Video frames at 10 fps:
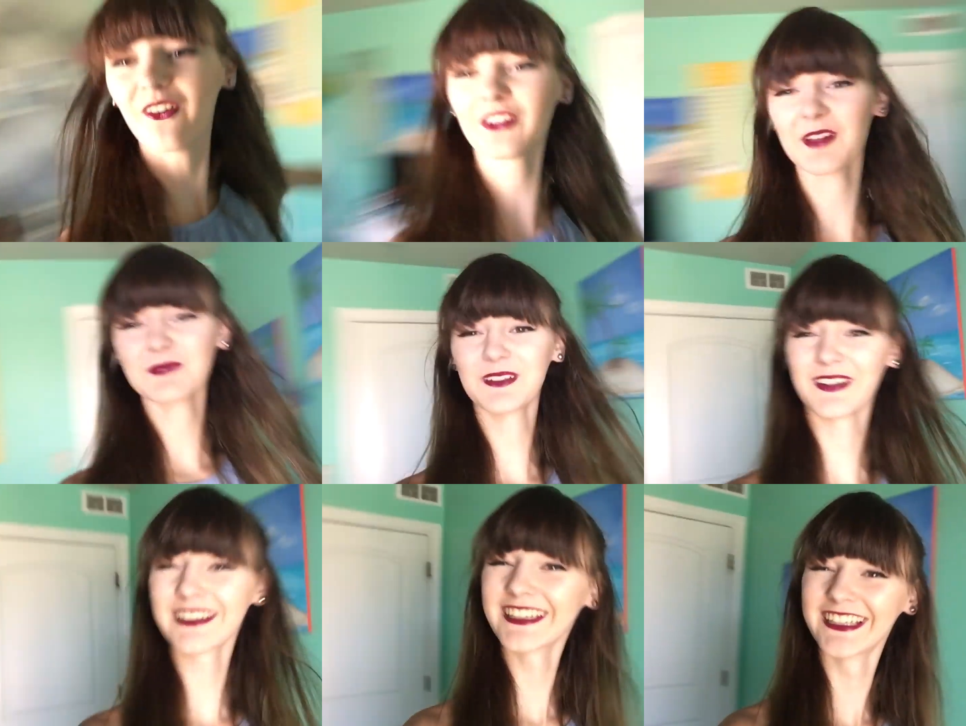What I'm
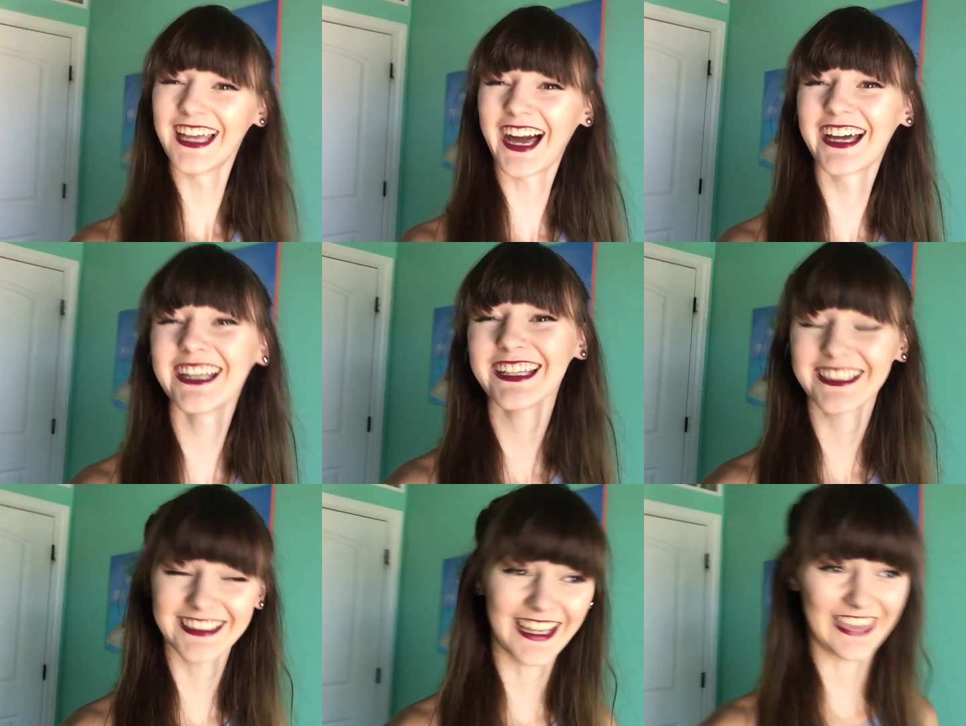doing?
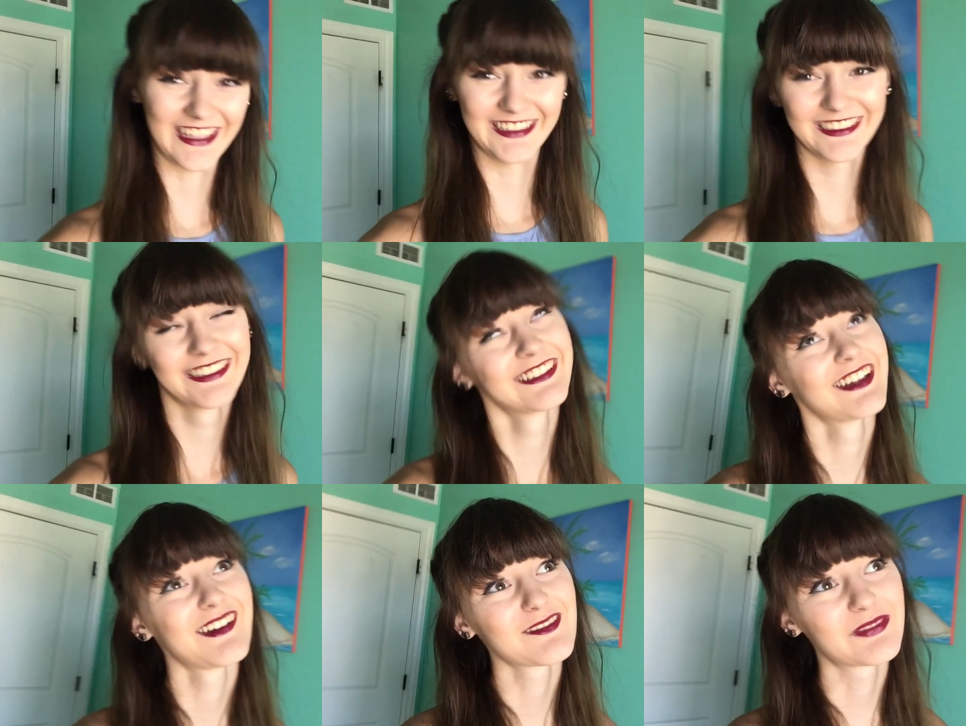Nothing,
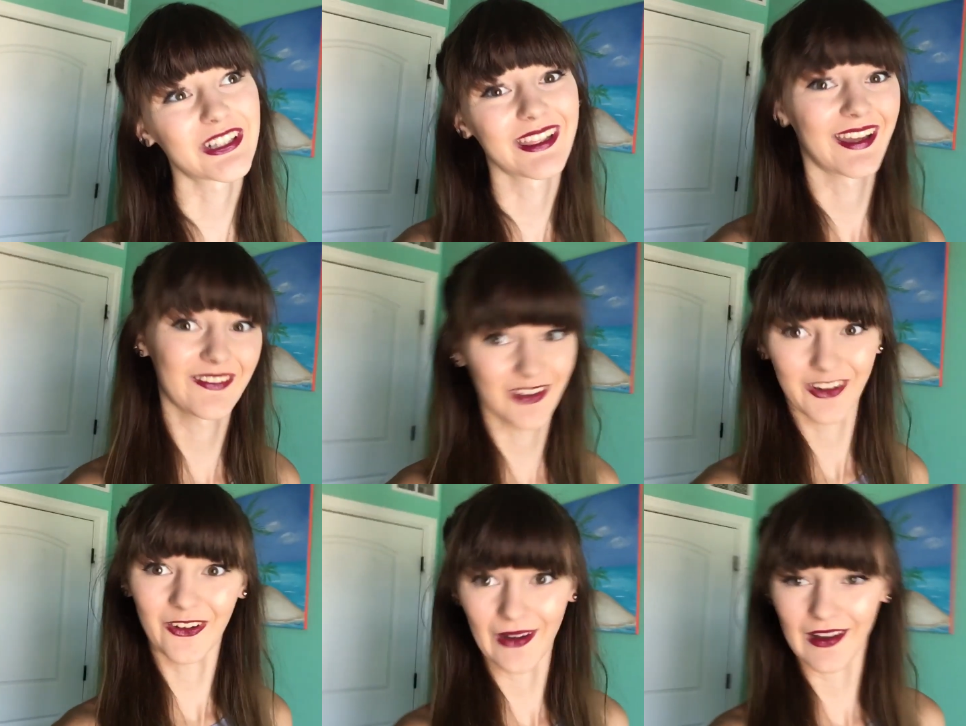believe
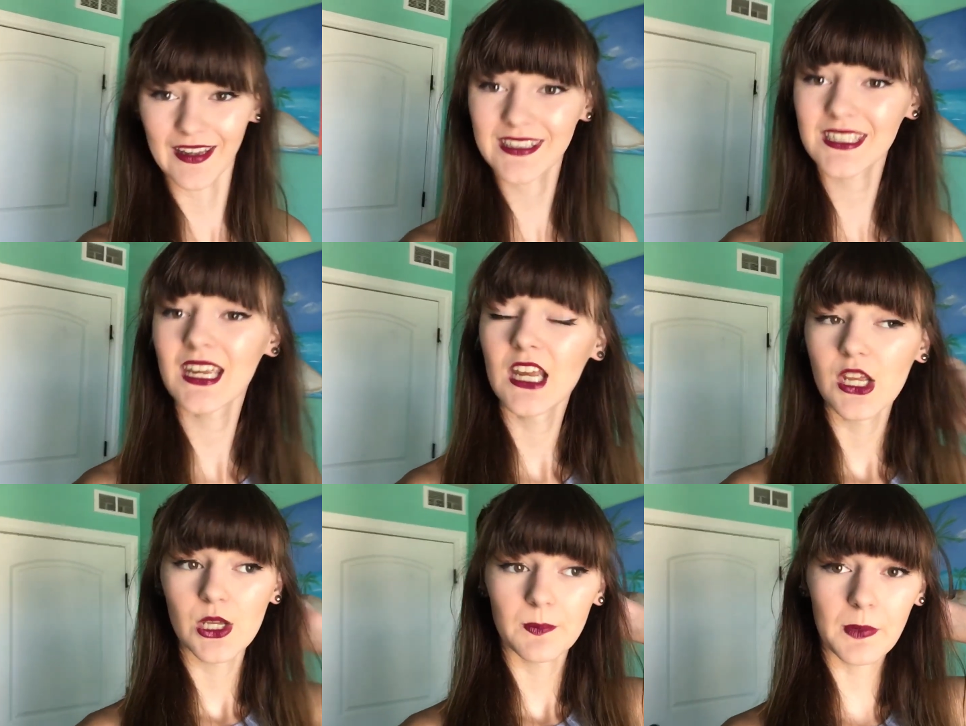it or not.
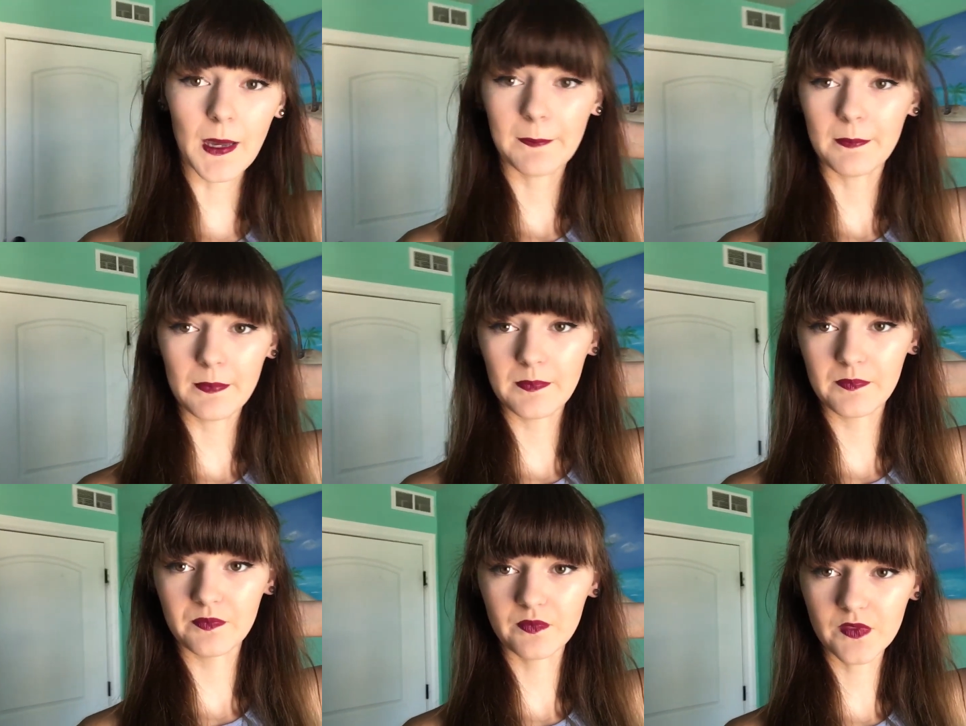But
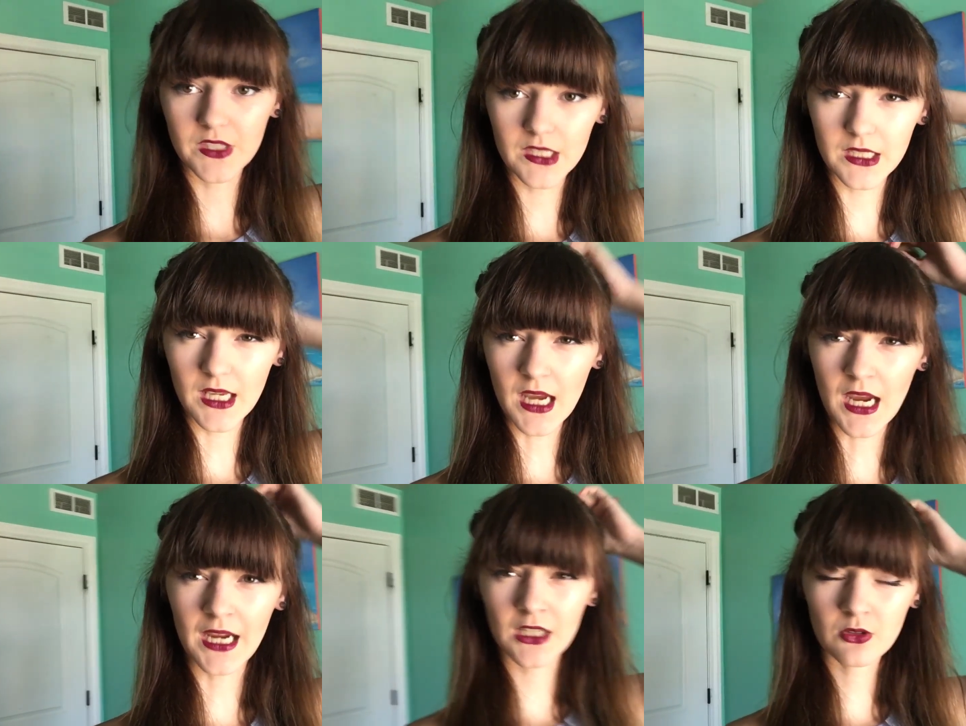
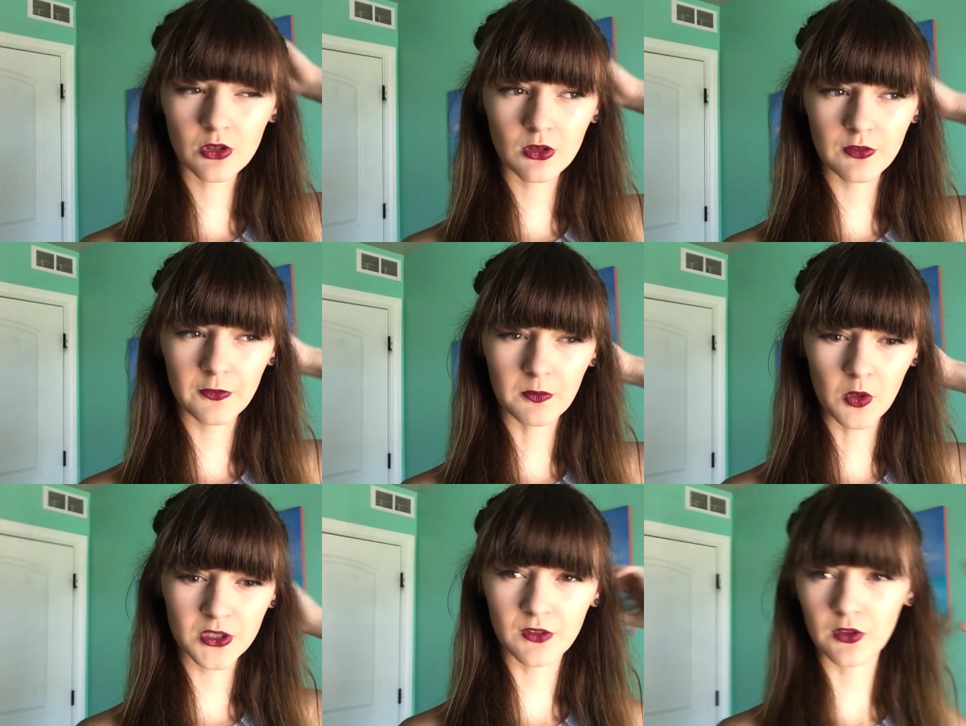I don't know if
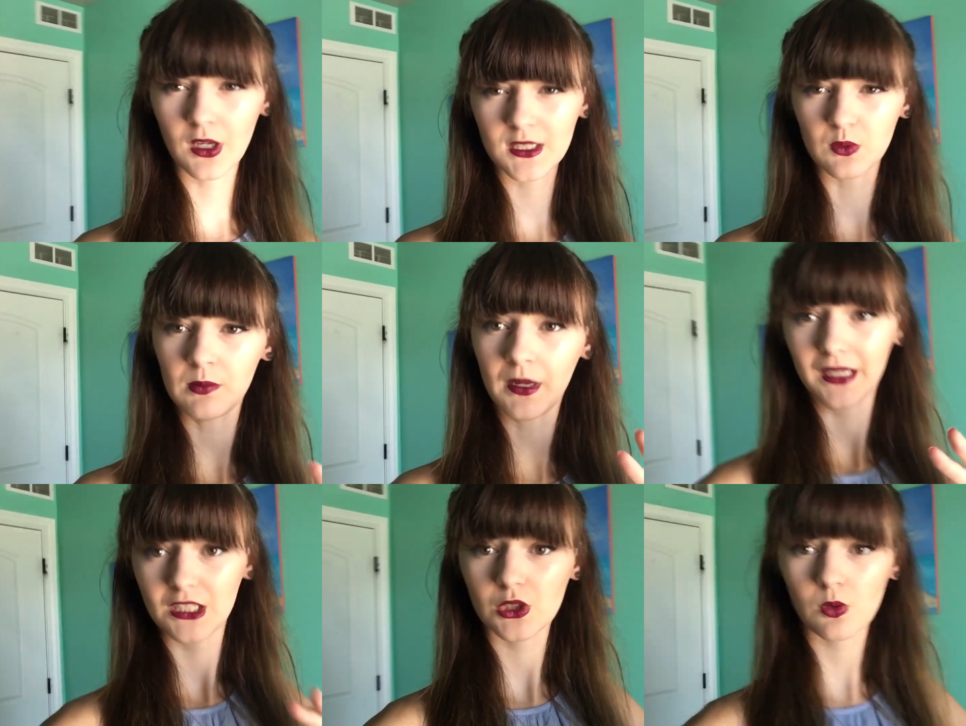most of you guys read my
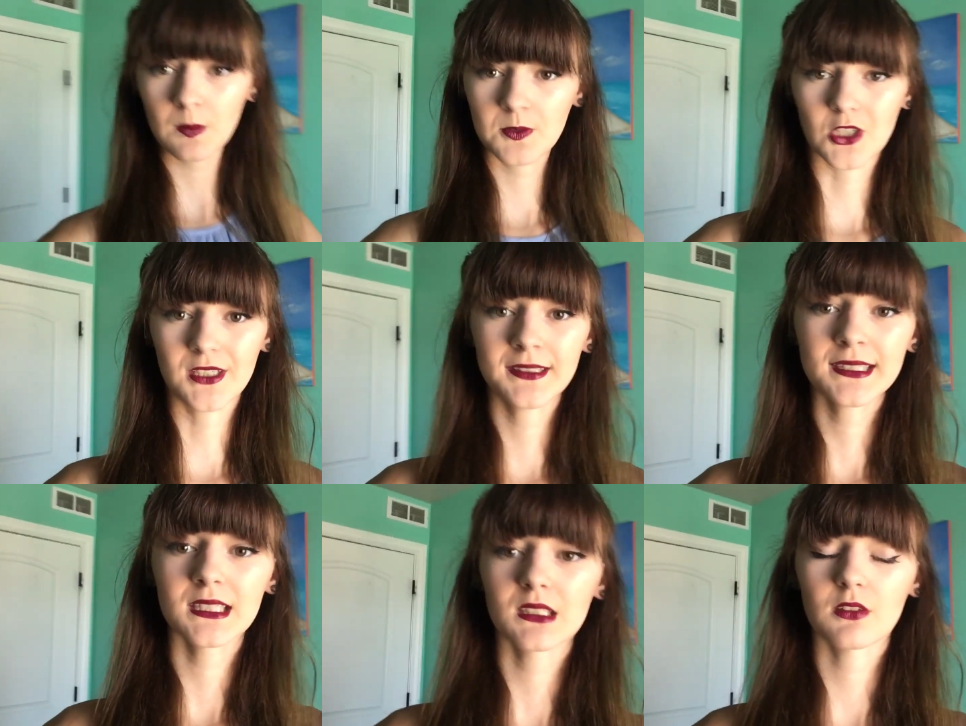
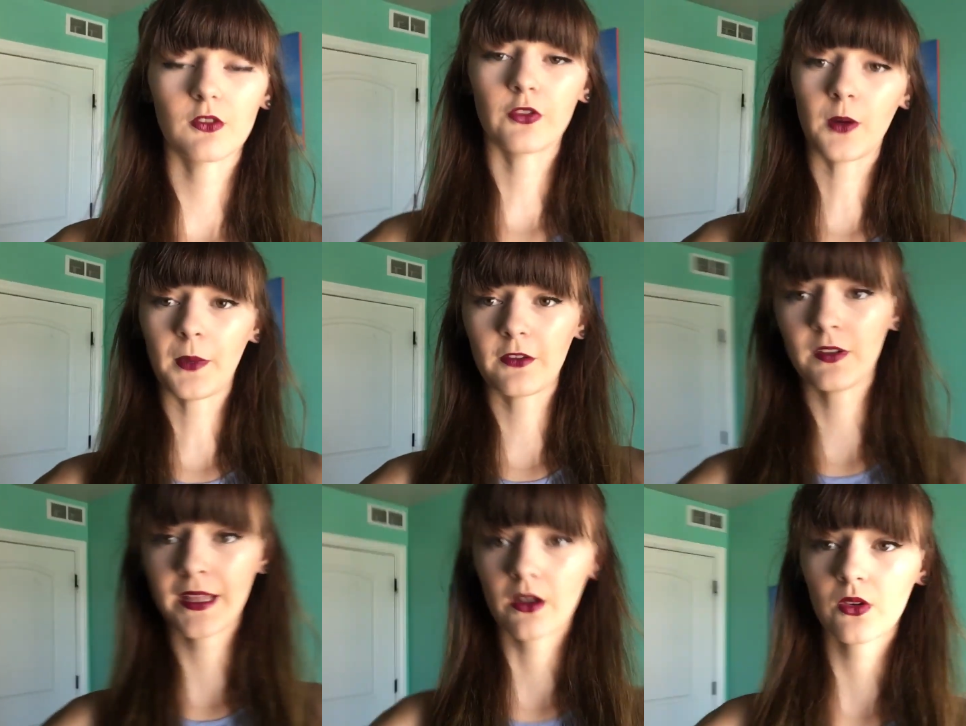descriptions from my
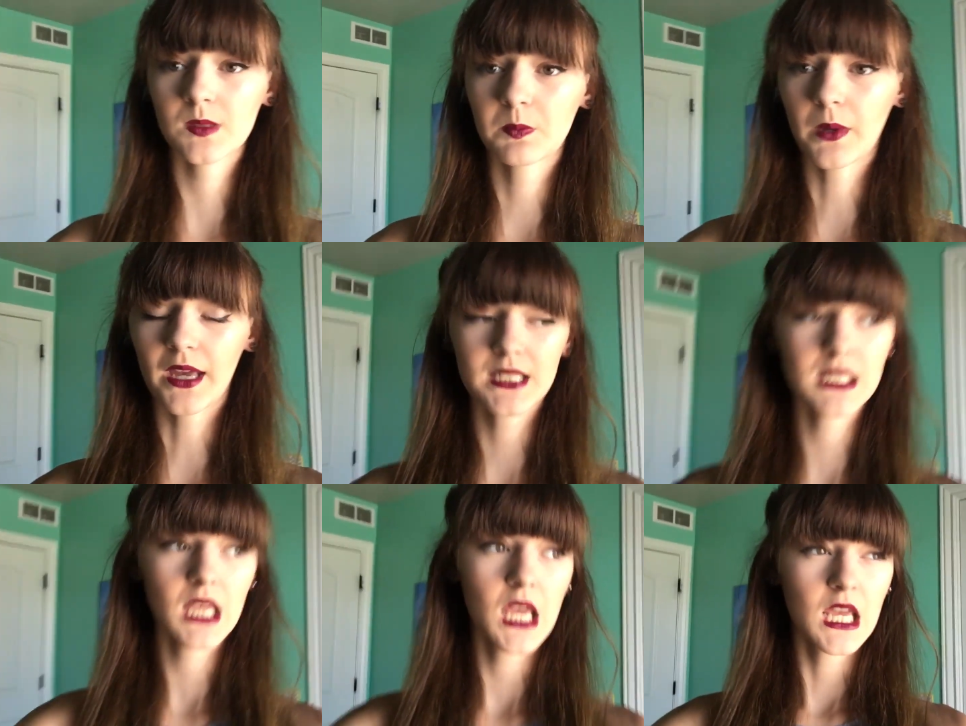videos, but